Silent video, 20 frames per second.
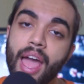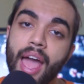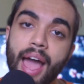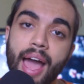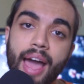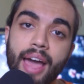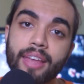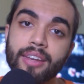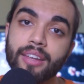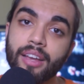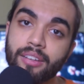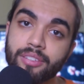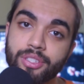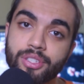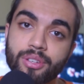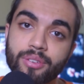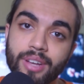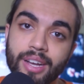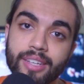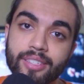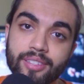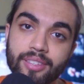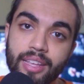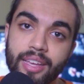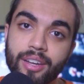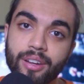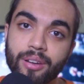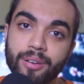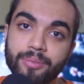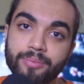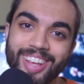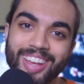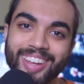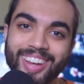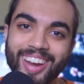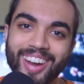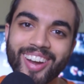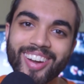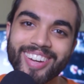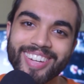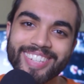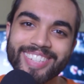and I'll see you guys later. Take care.